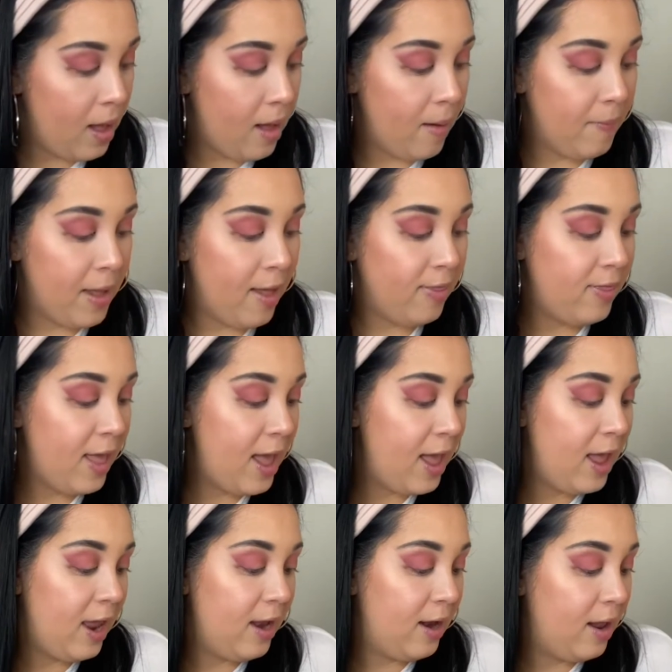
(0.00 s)
And
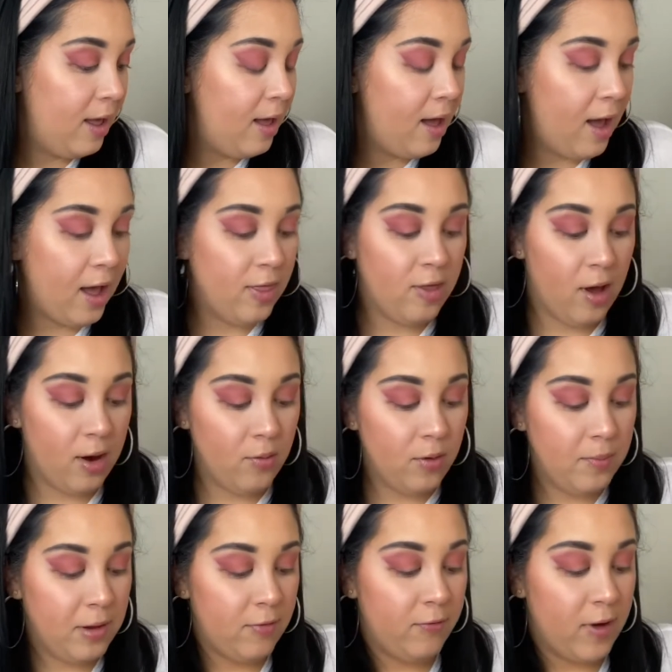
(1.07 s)
then I thought it would
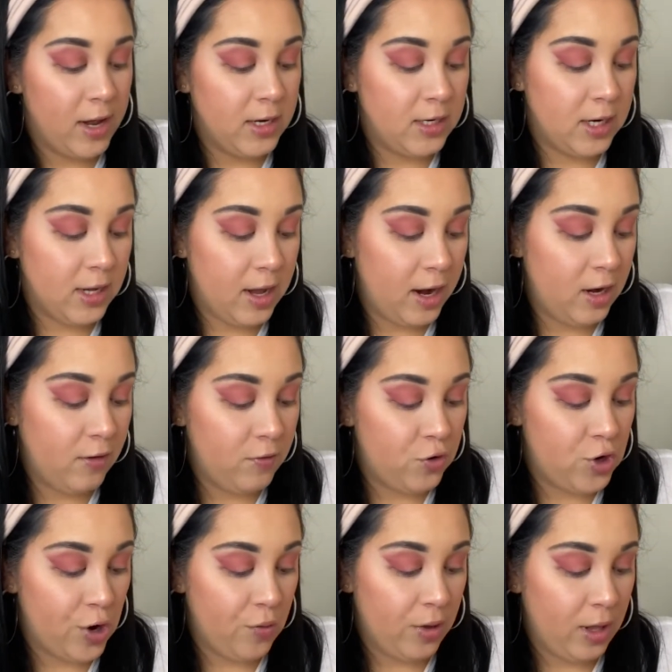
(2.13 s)
be fun to kind of
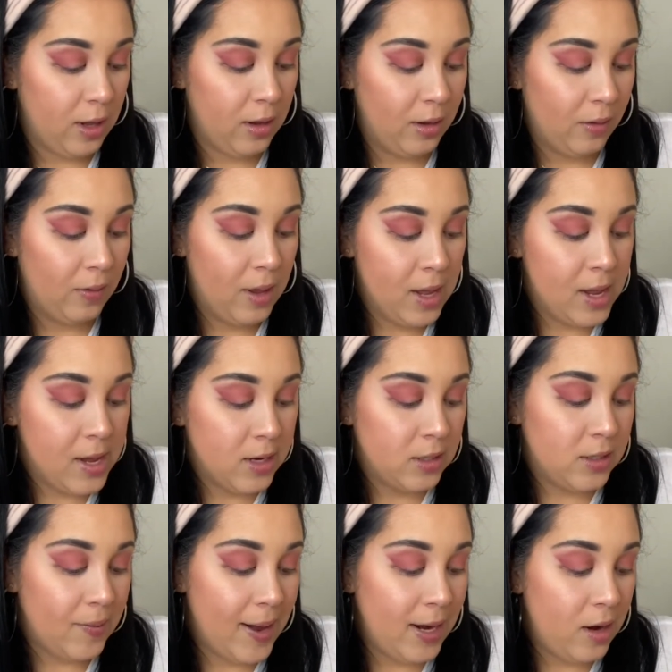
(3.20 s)
show you.
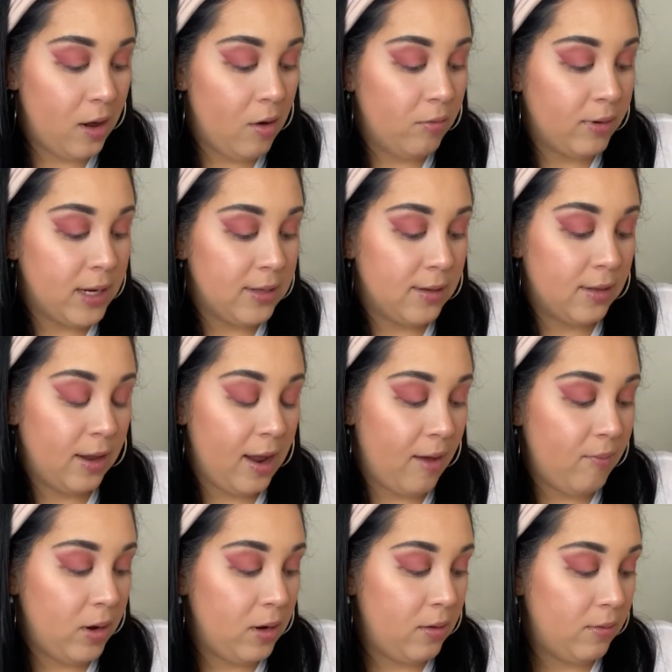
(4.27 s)
So I know recently I've
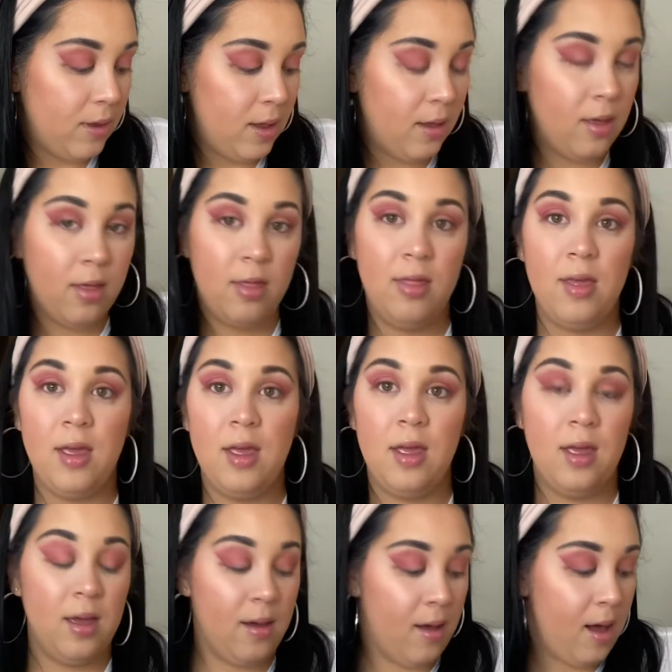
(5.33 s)
been using
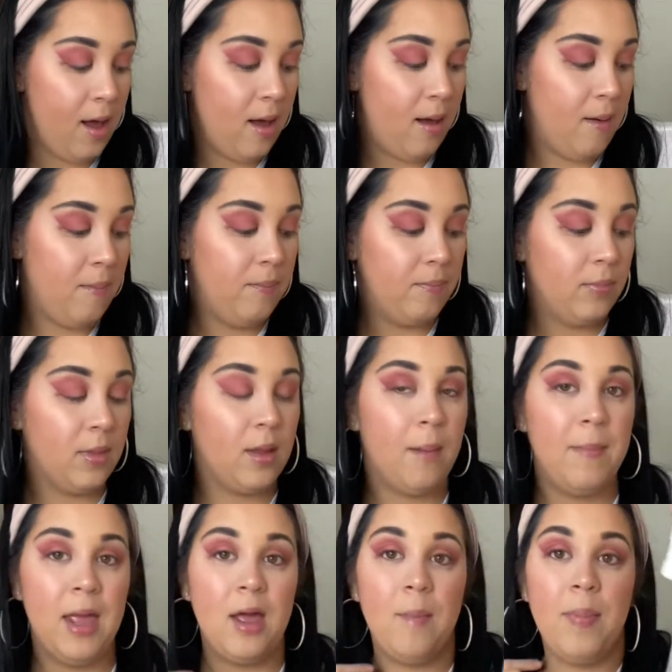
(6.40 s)
the
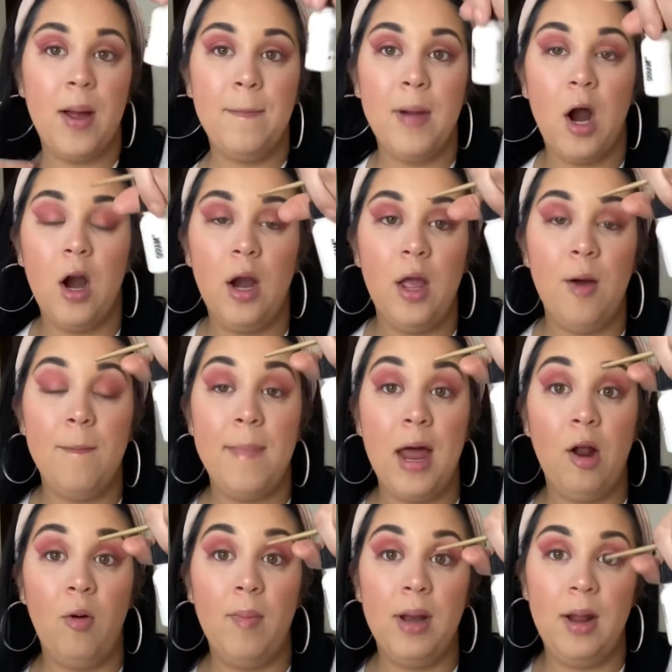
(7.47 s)
Makeup by Mario
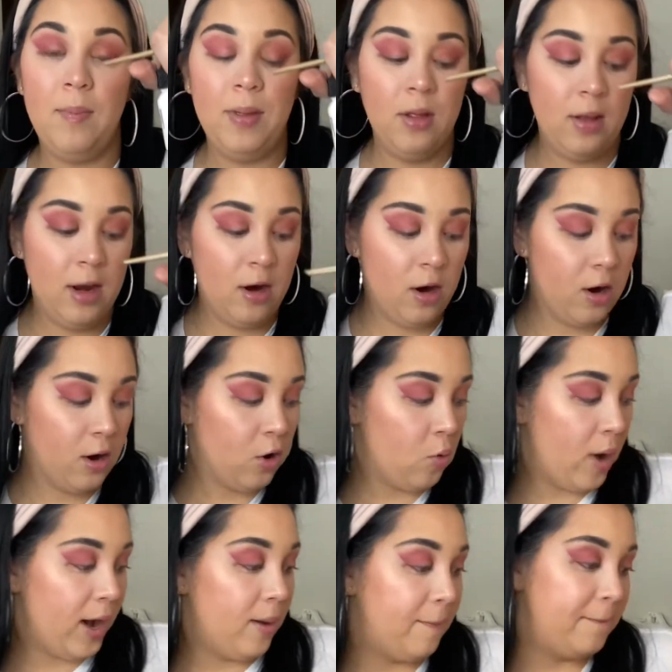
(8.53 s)
Metal Manipulator
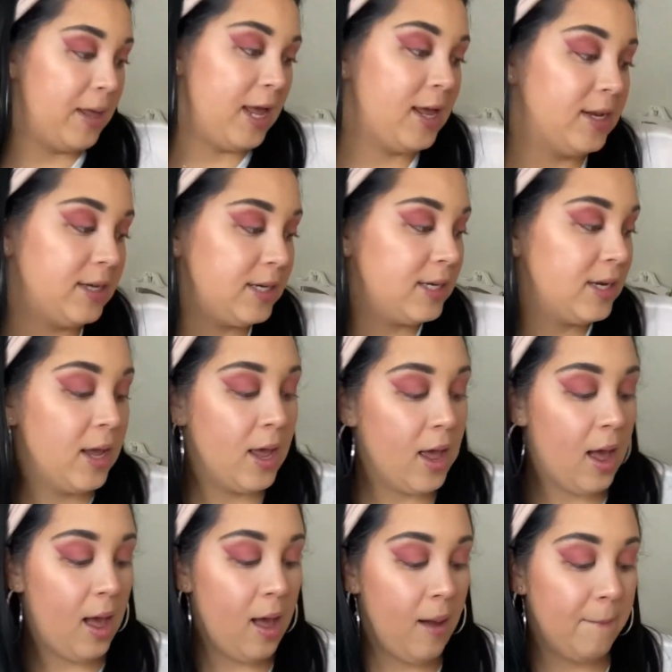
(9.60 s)
quite a bit.
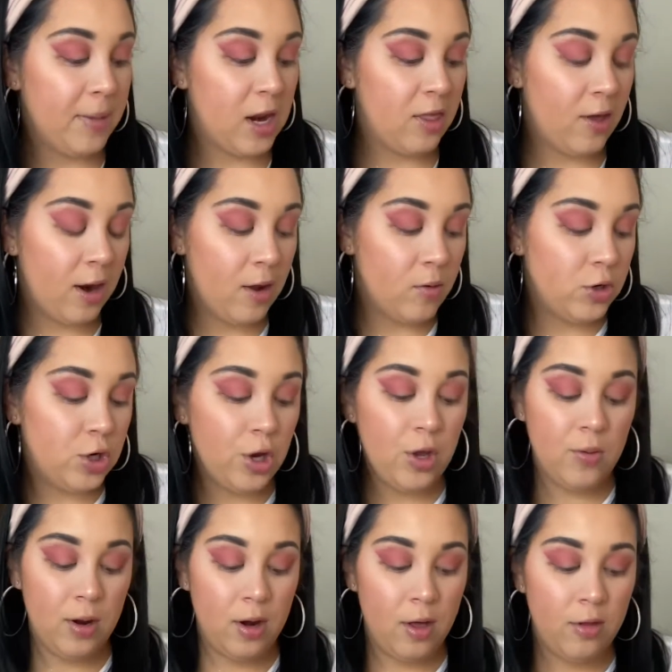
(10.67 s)
But I thought I would show you
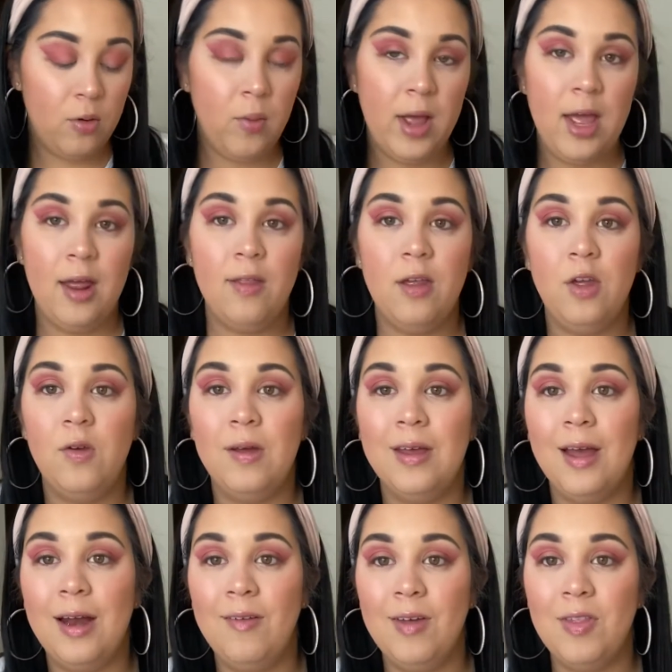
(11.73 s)
another way that you can
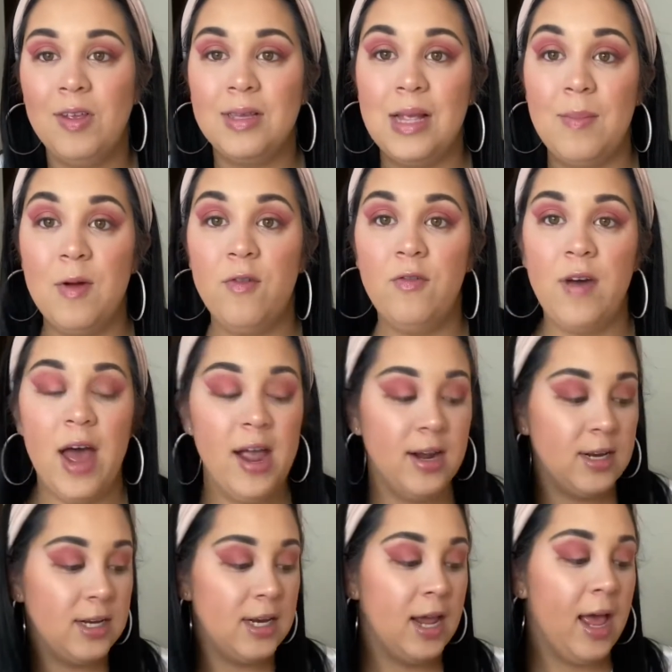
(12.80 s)
kind of get the same
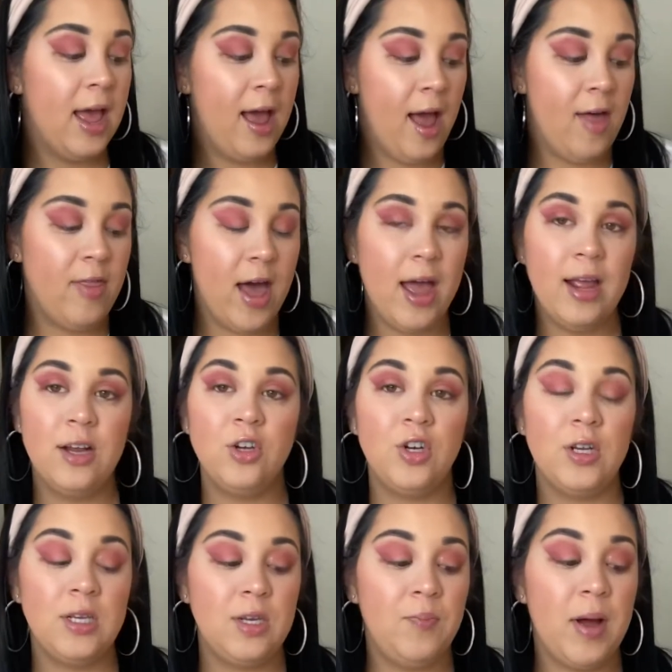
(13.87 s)
effect. And that is
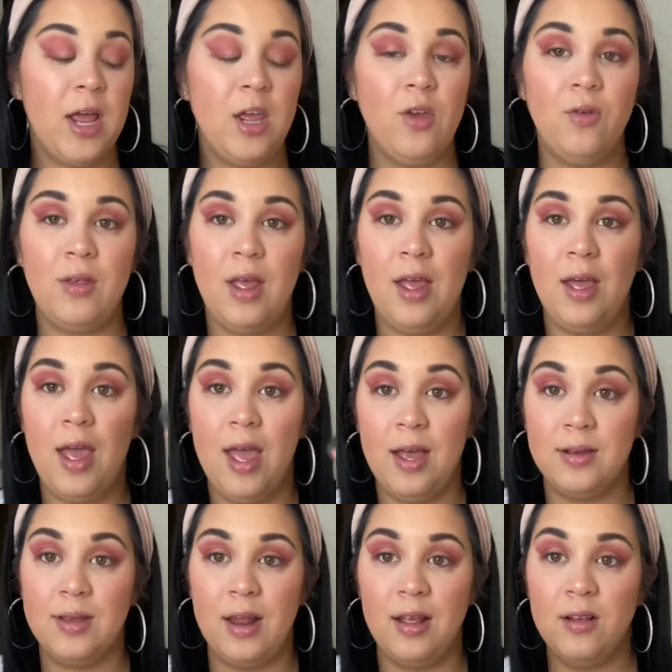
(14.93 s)
just by using a
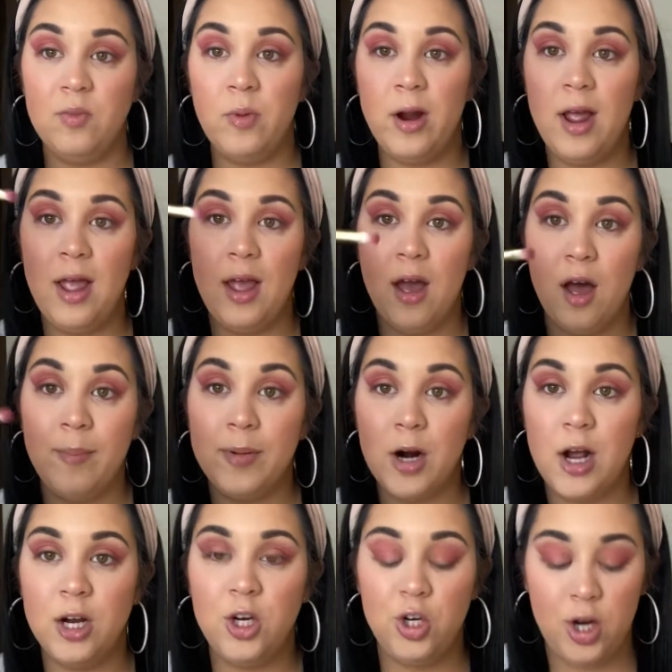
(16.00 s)
setting spray, a
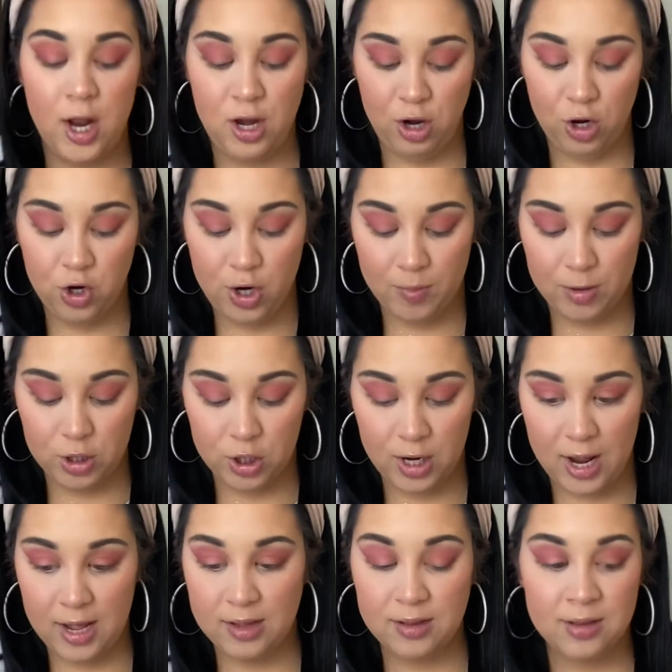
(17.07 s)
brush, and your shimmer
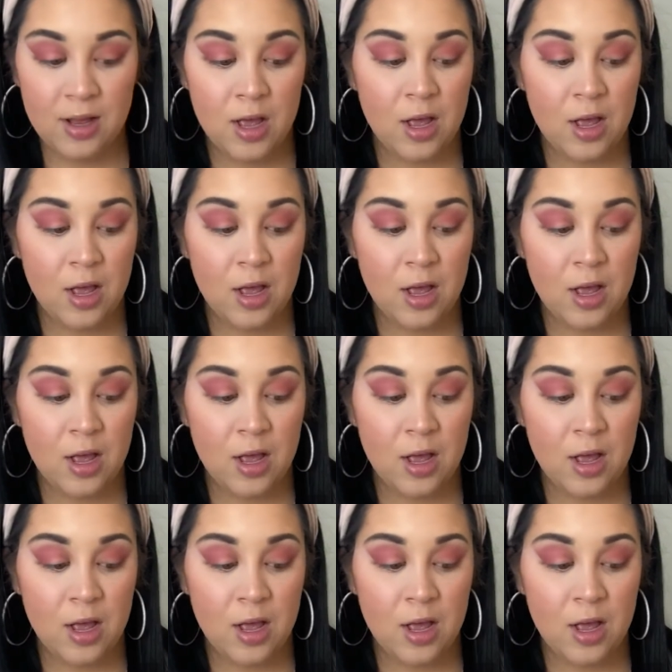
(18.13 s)
shades.